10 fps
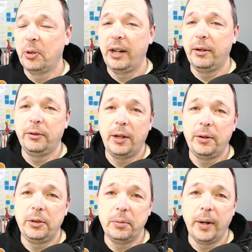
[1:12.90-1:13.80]
whatever
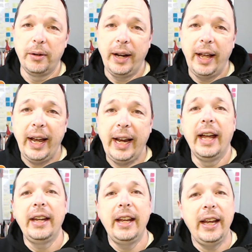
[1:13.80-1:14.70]
floats your boat.
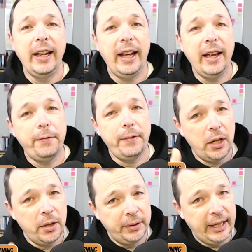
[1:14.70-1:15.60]
And if
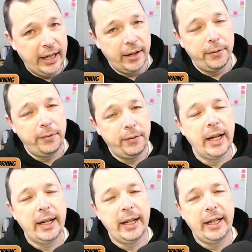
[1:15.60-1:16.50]
and only if
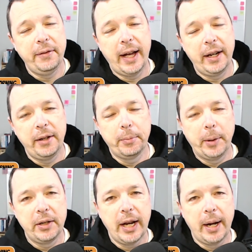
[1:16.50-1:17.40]
you get any value
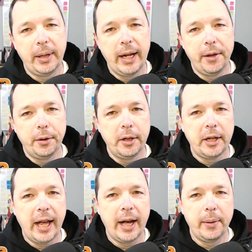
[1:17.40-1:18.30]
from our time together
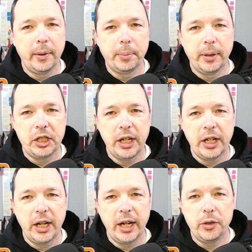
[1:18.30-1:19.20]
today, I would
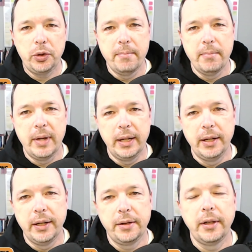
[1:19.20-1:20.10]
appreciate it
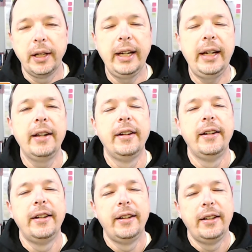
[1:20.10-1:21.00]
tremendously
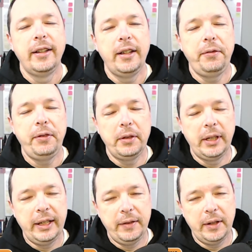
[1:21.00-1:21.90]
if
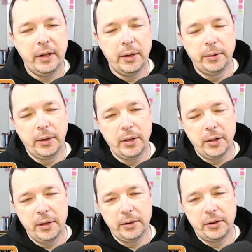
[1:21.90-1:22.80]
you'd leave the old
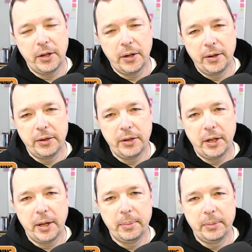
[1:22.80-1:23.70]
heart, stars,
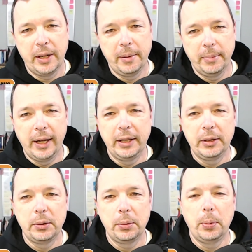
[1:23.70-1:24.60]
thumbs up, likes,